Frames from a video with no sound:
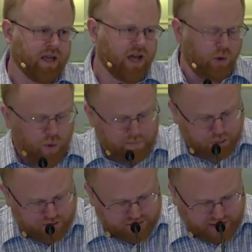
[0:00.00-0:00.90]
uh, when
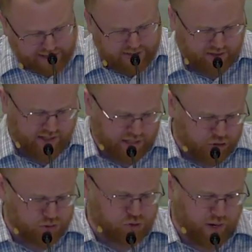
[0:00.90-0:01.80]
precisely this
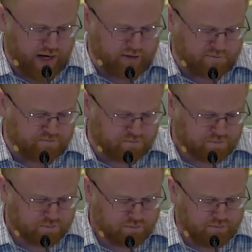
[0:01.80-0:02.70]
was written.
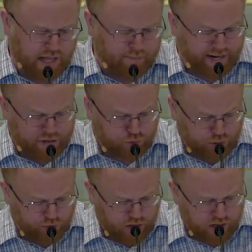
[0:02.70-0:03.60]
But as
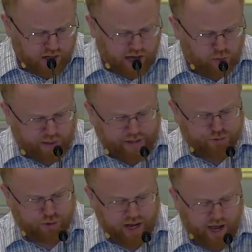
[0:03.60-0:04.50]
we uh, read
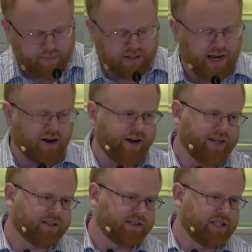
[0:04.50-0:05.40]
through
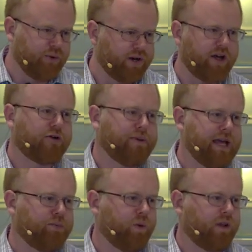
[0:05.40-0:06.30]
commentaries and see what other
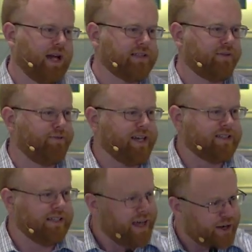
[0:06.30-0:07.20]
people with lots of
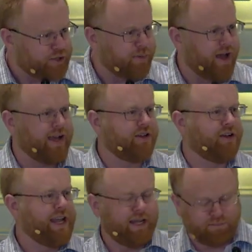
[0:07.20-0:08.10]
fancy letters behind their
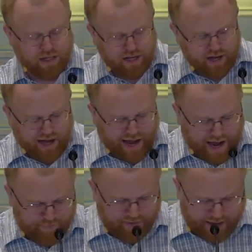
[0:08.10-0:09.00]
name uh,
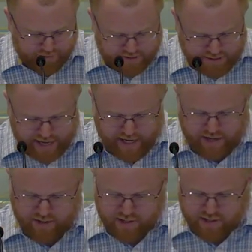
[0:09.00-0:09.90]
have, to have to
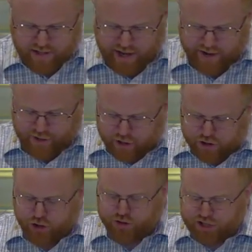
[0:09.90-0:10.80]
say. Uh, there are
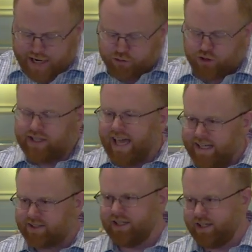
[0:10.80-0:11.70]
two general
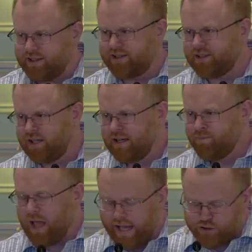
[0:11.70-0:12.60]
guesses
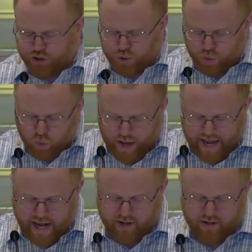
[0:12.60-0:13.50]
as to
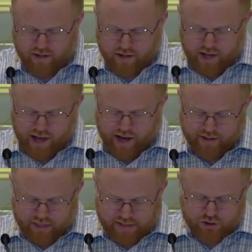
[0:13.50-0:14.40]
when uh,
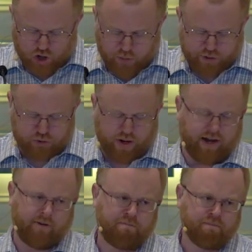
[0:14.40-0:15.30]
this psalm was
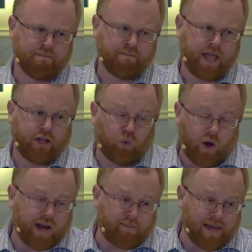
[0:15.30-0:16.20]
written. And the
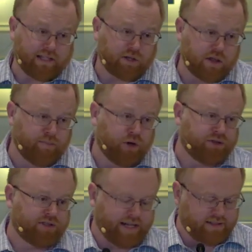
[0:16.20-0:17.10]
one that makes the
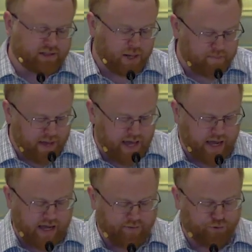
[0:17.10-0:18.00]
most sense to
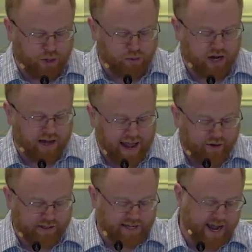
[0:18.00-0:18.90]
me, if we were to nail
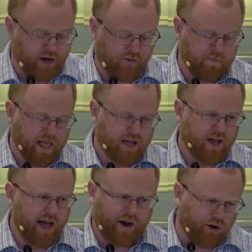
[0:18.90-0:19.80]
it down,
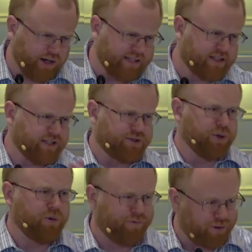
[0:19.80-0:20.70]
or at least
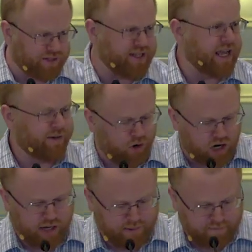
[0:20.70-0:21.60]
assume for the sake of
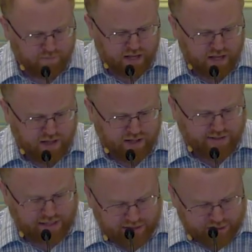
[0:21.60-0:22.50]
argument, is
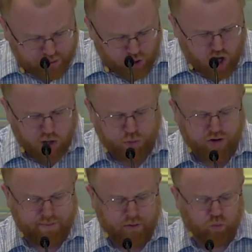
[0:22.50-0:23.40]
that this psalm would
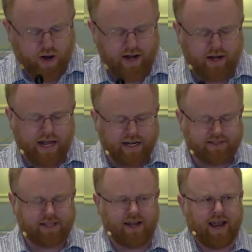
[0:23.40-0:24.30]
have been written in a
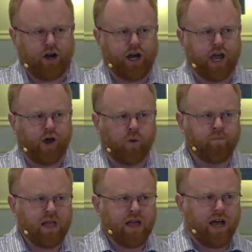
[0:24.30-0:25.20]
scenario
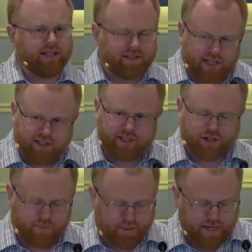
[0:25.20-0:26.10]
uh, such as
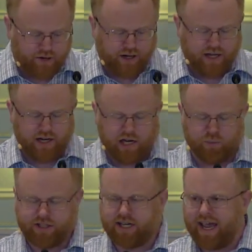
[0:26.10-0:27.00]
the period in
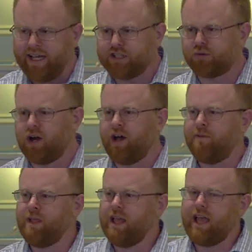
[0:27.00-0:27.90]
which Ezra
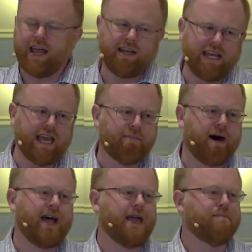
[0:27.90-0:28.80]
and
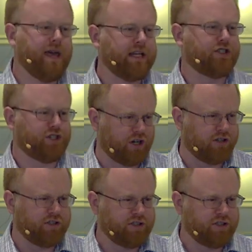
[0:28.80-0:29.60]
Nehemiah ministered